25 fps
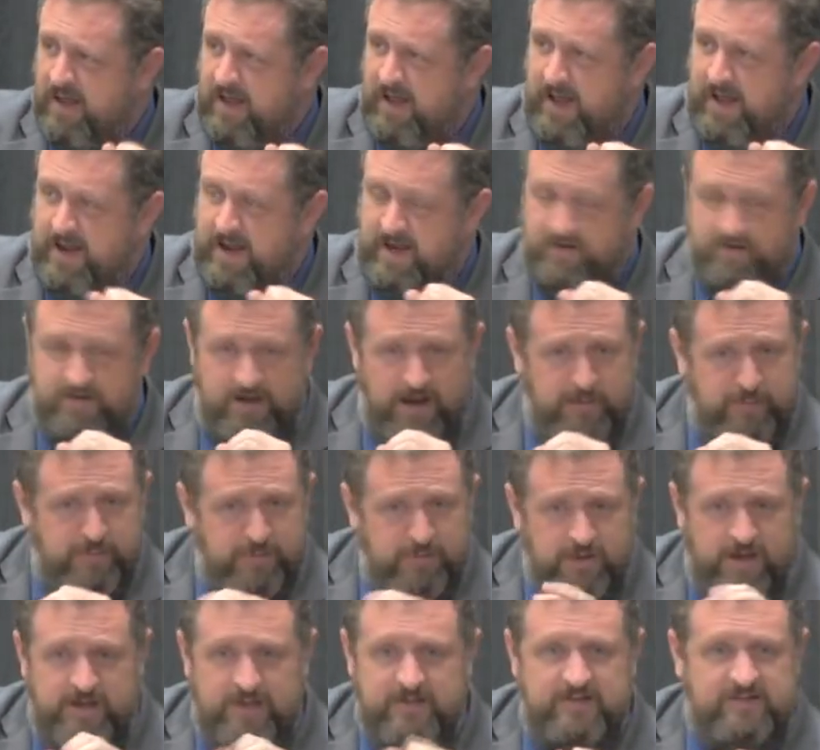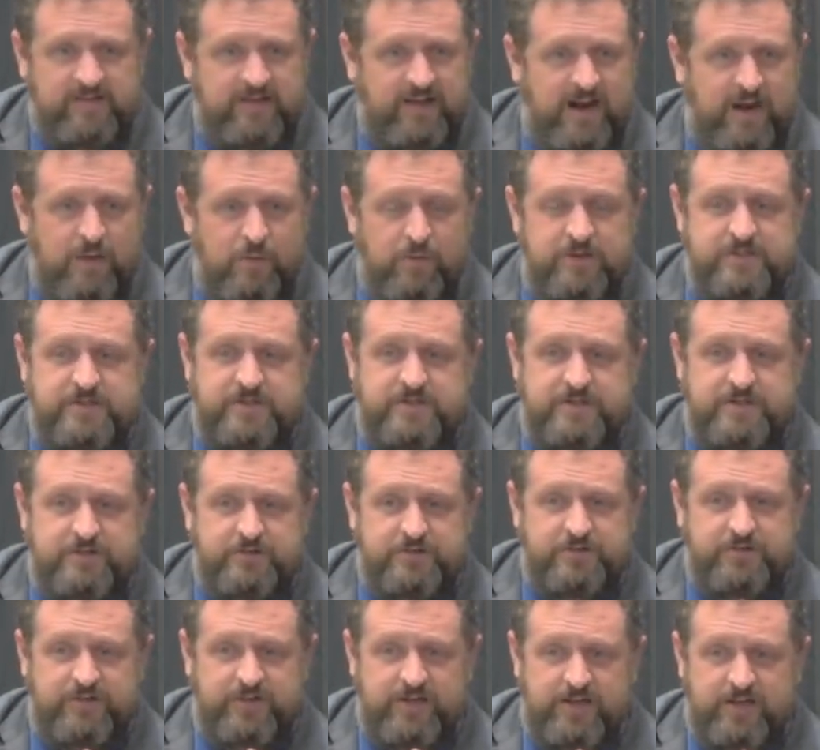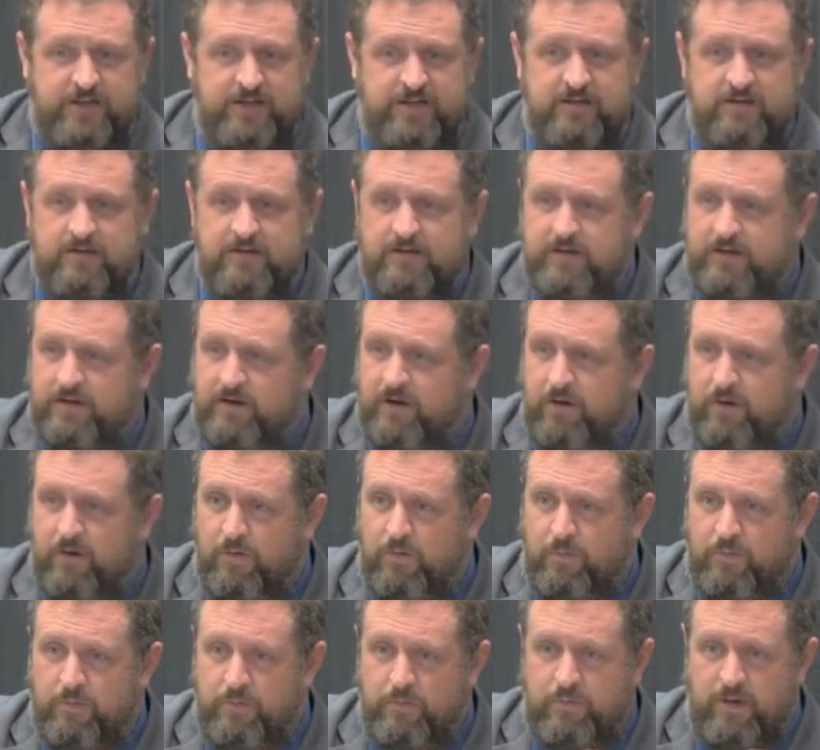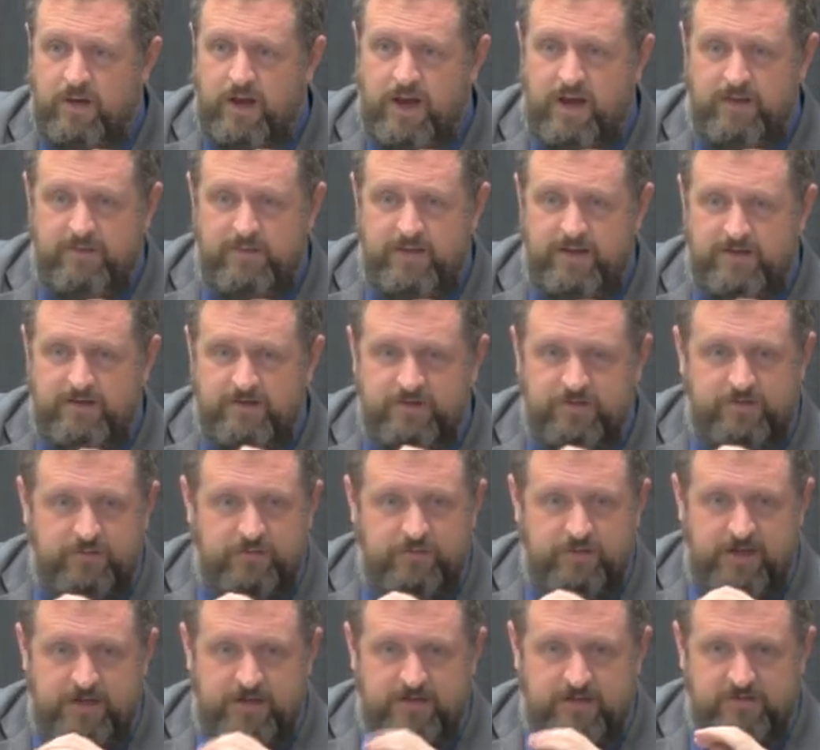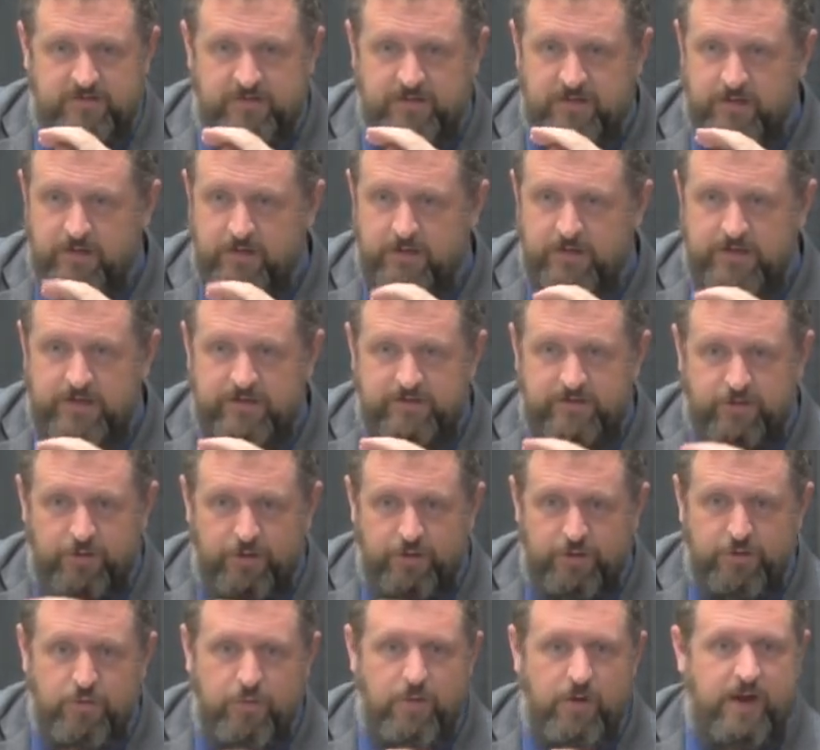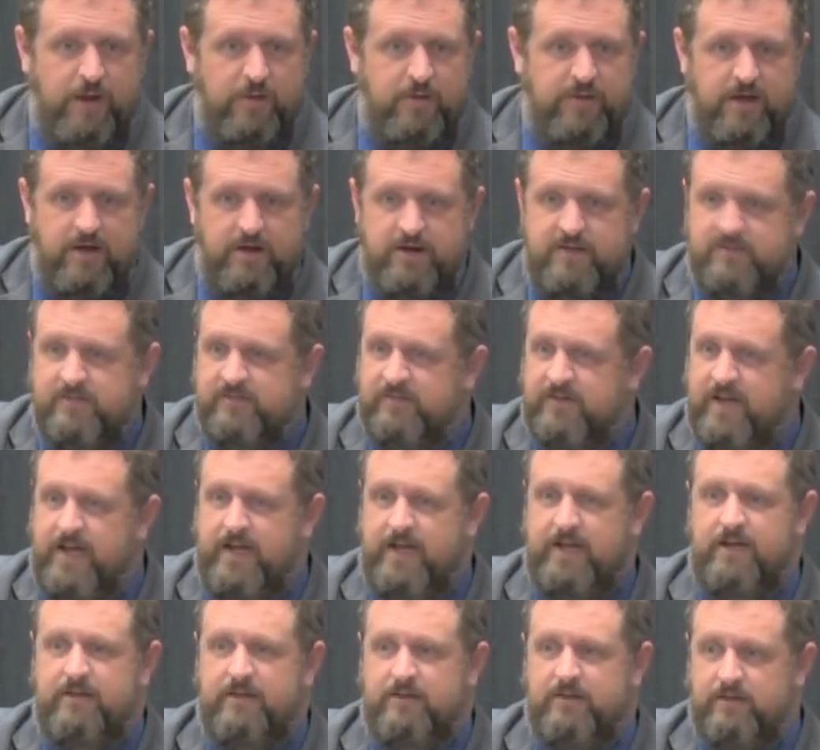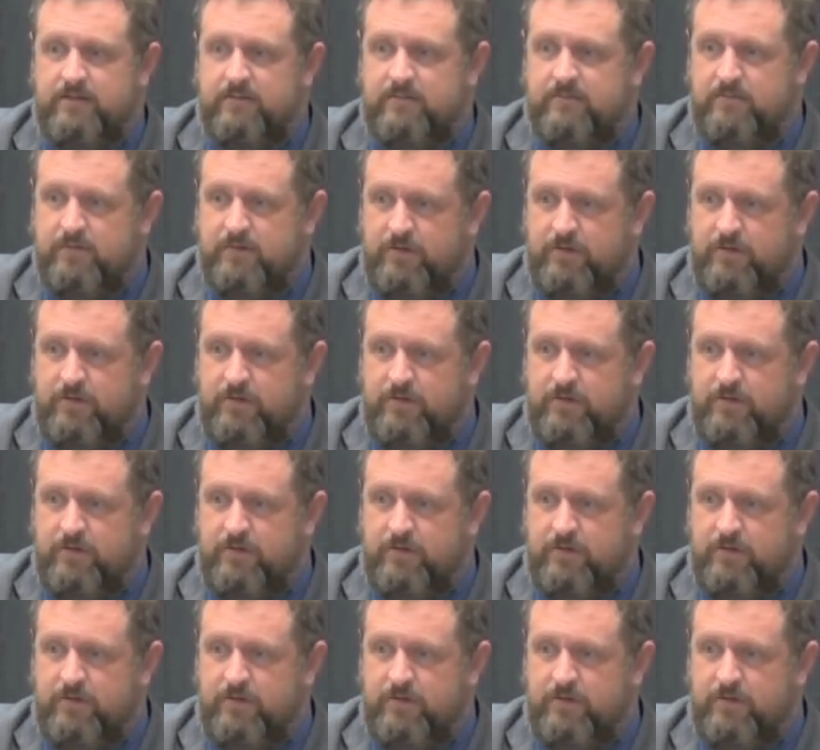and I, I politely said I wasn't interested, you know, and they just they just literally turned away without even saying anything.